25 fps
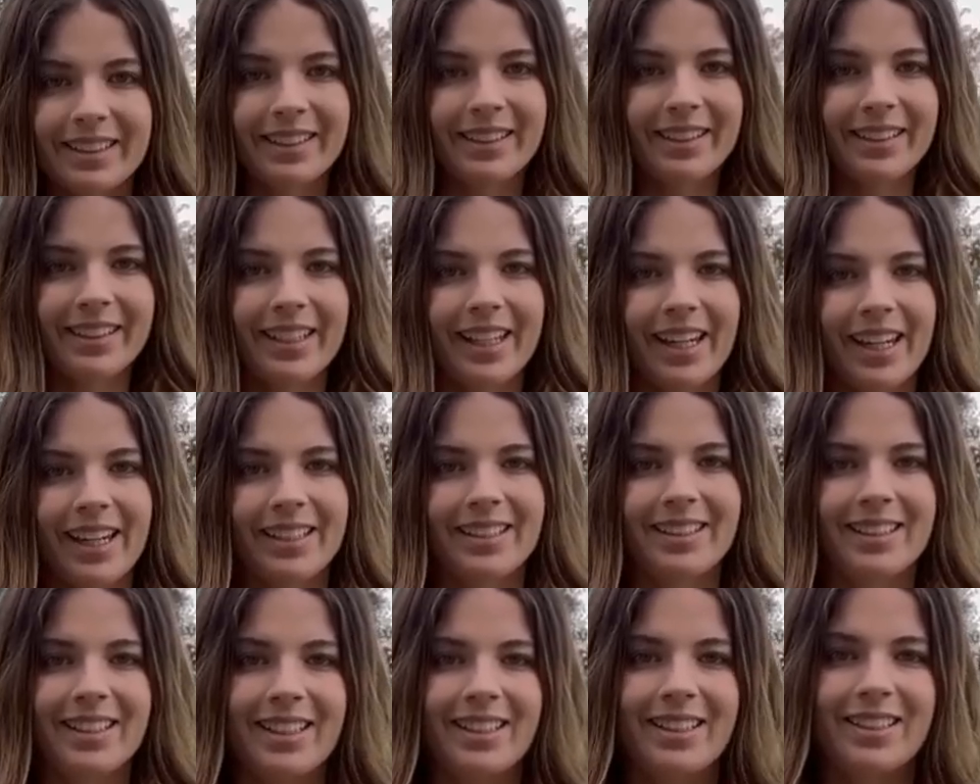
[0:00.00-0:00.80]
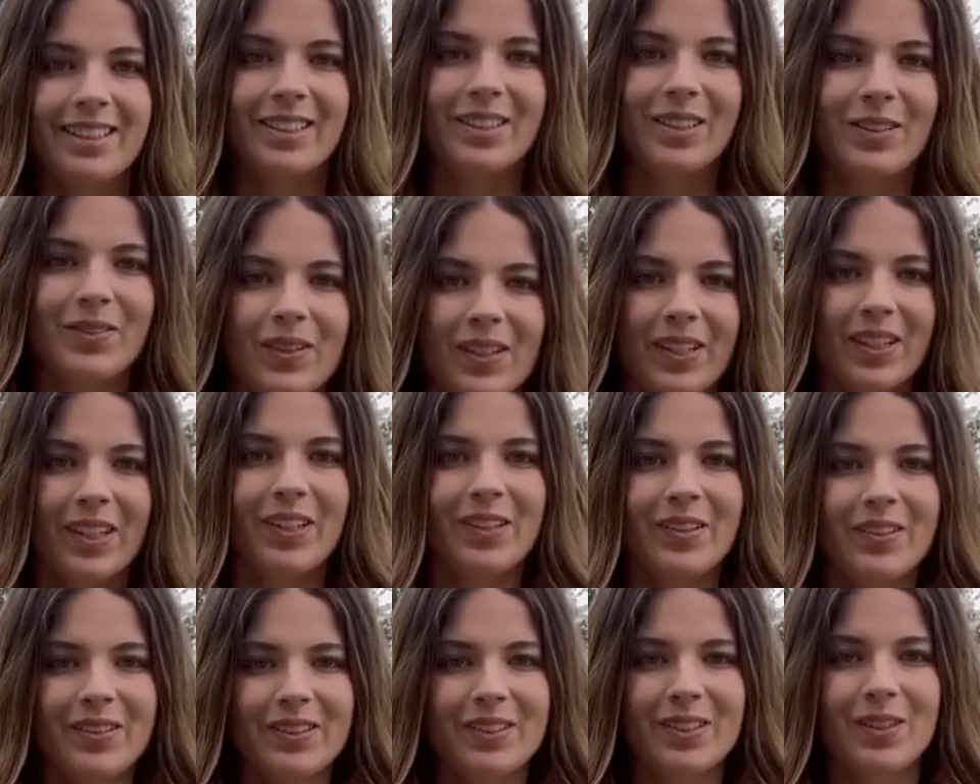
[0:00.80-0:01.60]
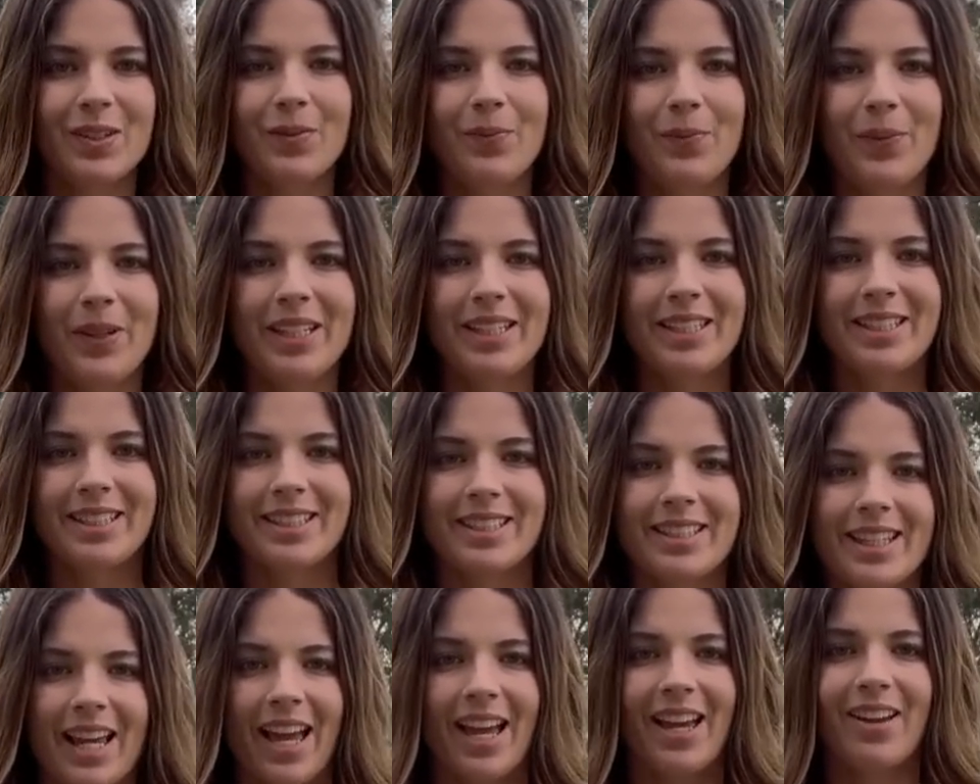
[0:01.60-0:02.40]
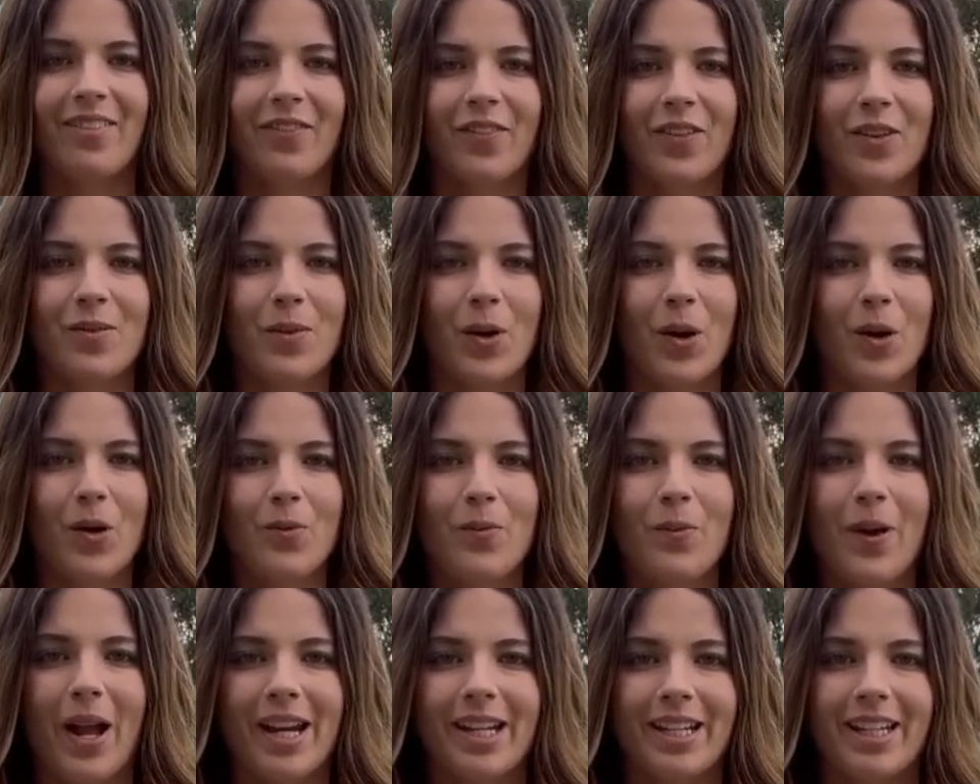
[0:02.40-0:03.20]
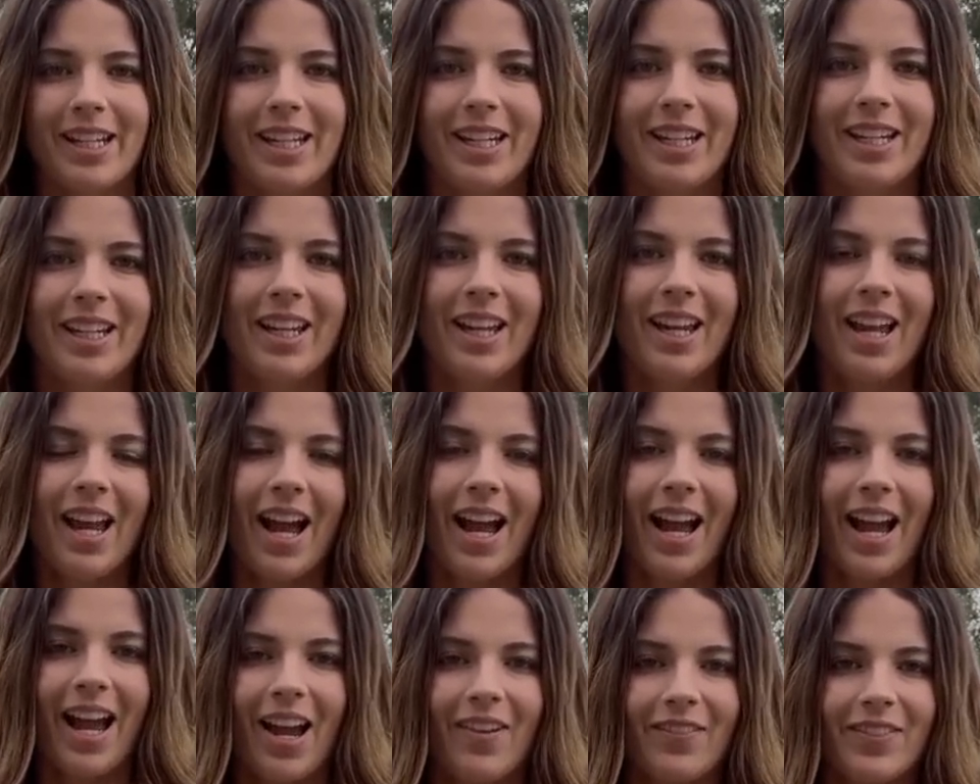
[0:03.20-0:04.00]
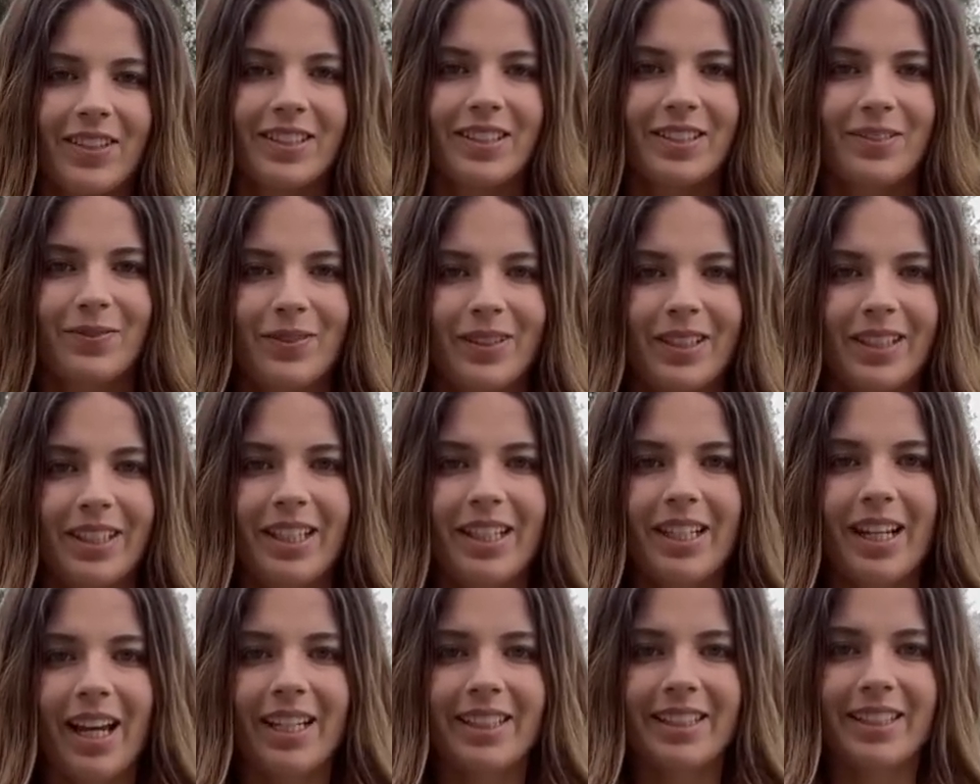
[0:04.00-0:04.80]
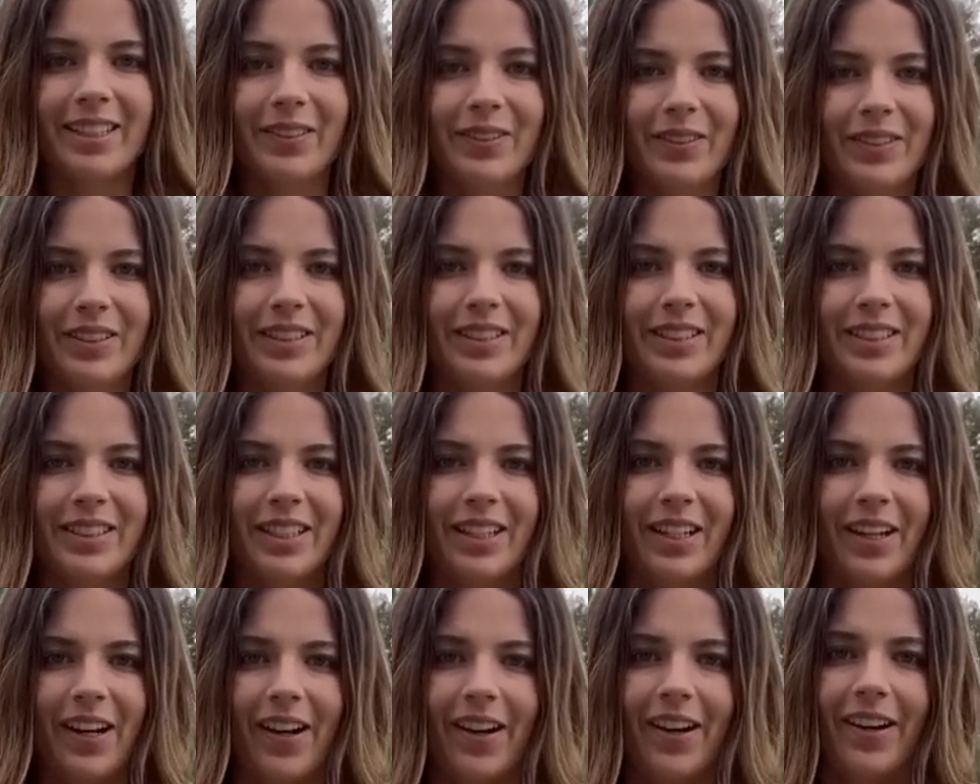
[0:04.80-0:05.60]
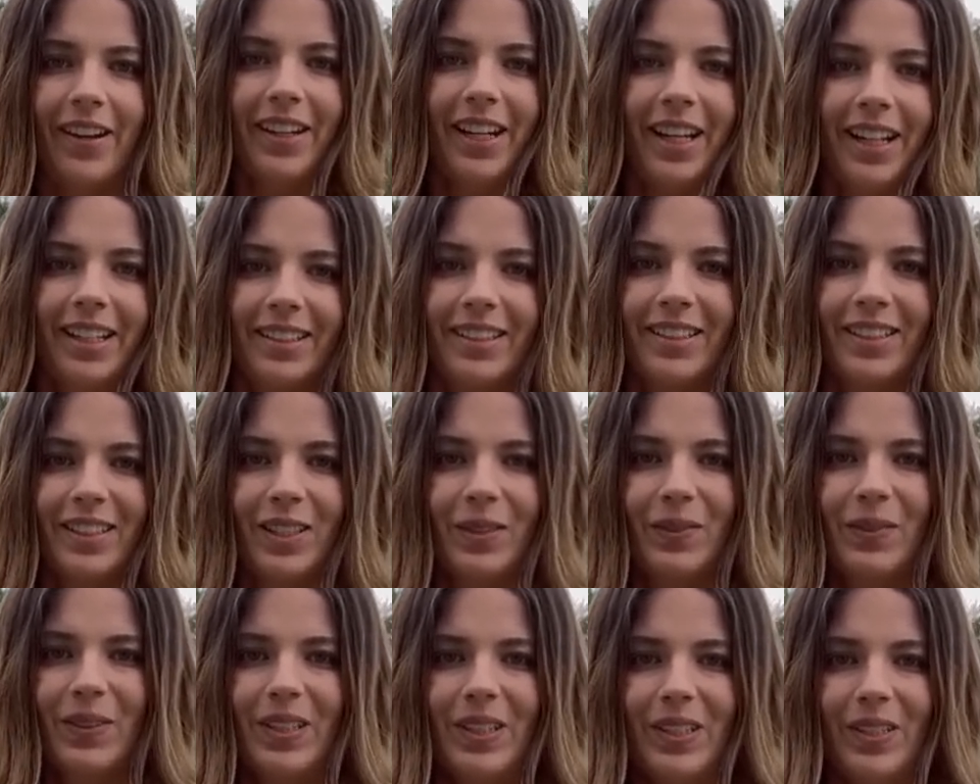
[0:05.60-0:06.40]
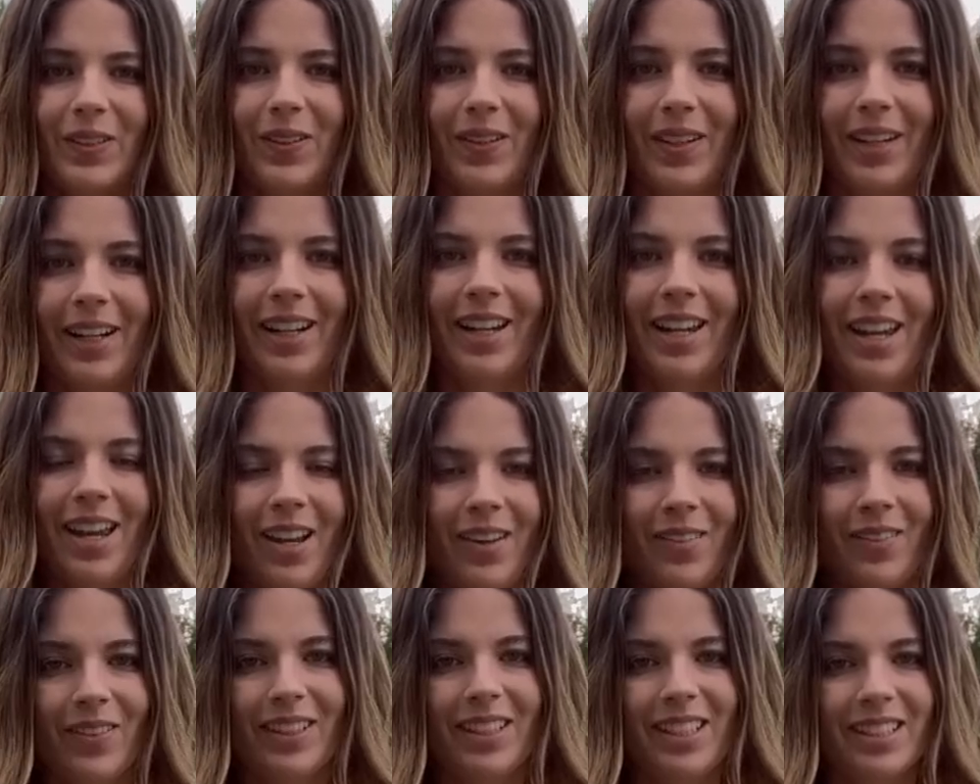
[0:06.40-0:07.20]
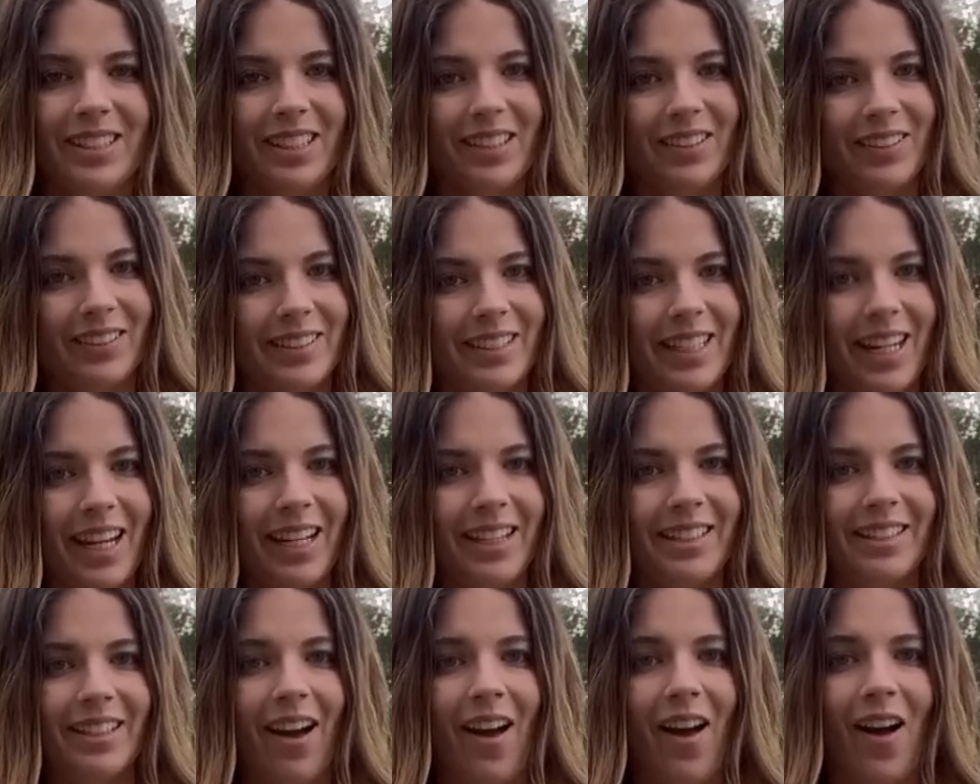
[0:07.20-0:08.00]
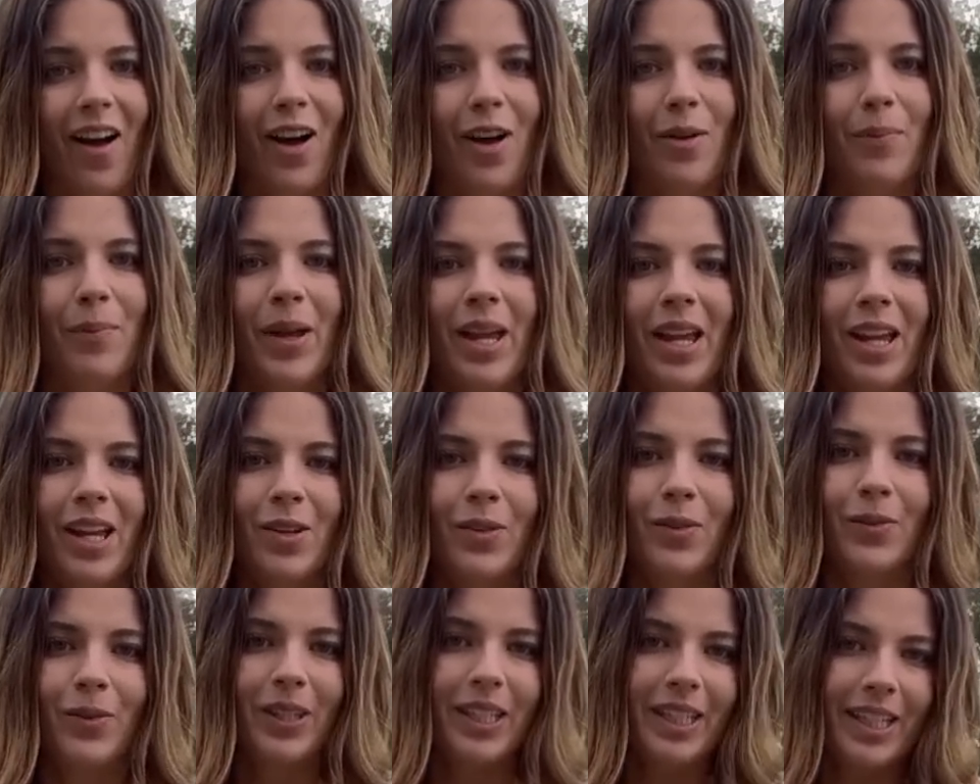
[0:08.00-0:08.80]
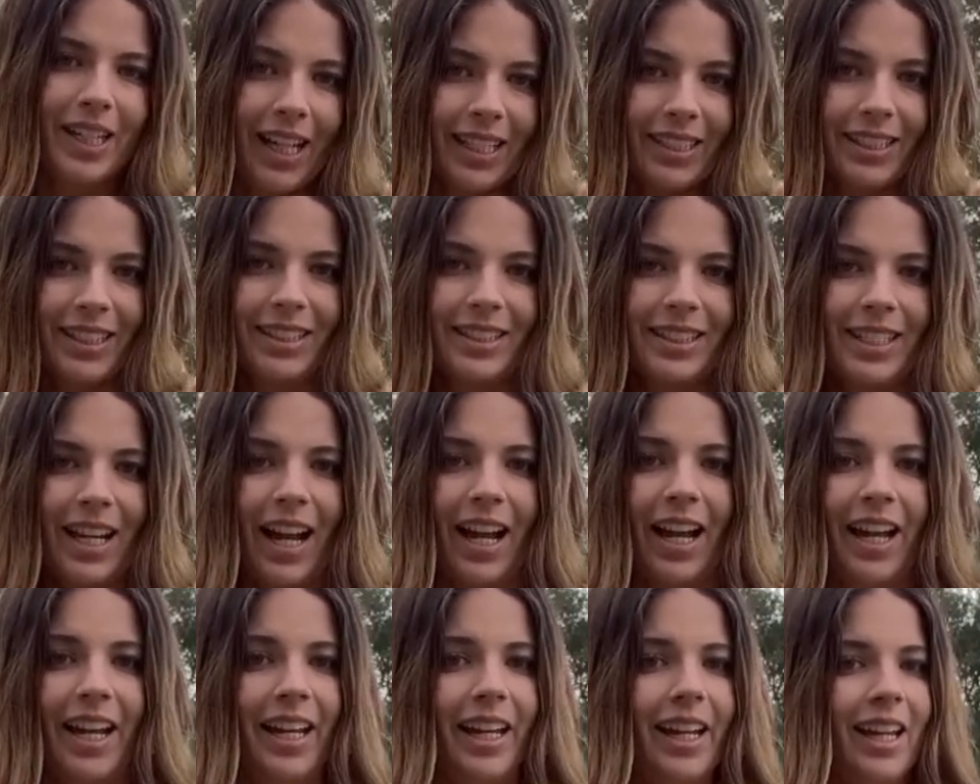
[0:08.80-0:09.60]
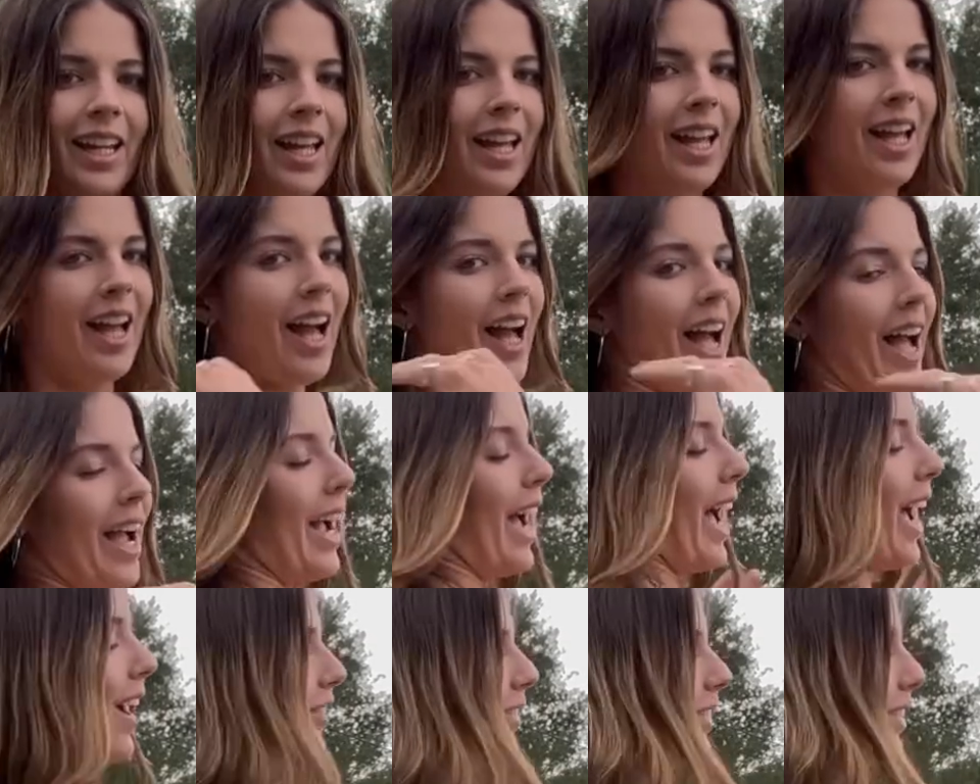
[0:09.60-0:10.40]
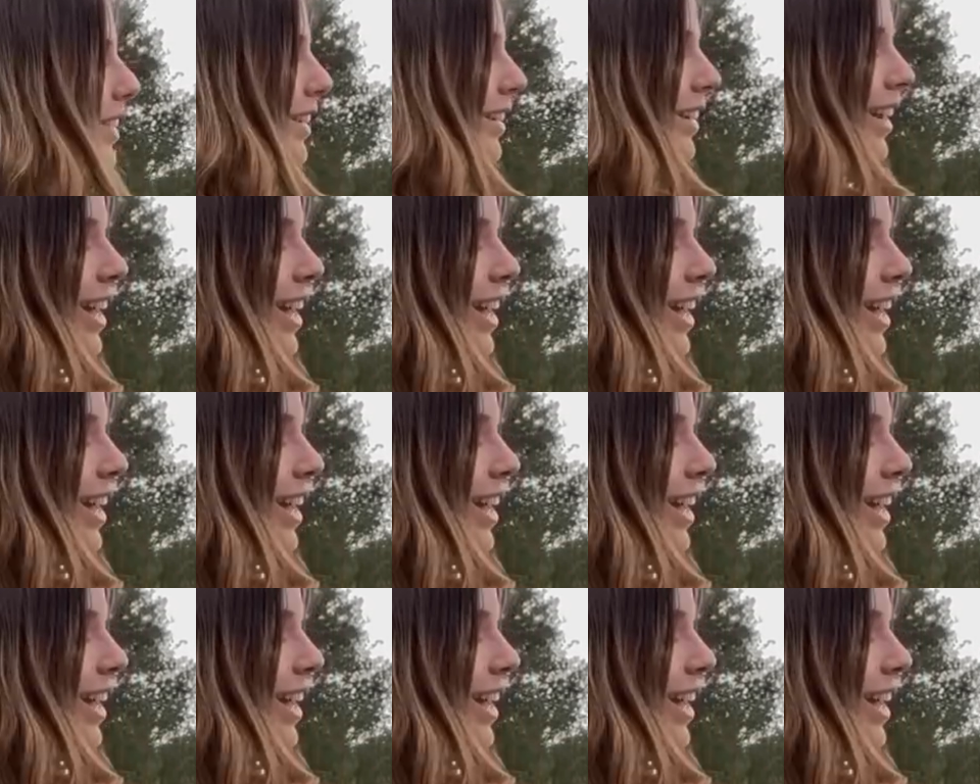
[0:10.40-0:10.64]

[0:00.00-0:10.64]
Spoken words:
look is this super cute two-piece set from Almighty. I have this really nice little skirt. It's super short with this little tank top, really nice and tight. I absolutely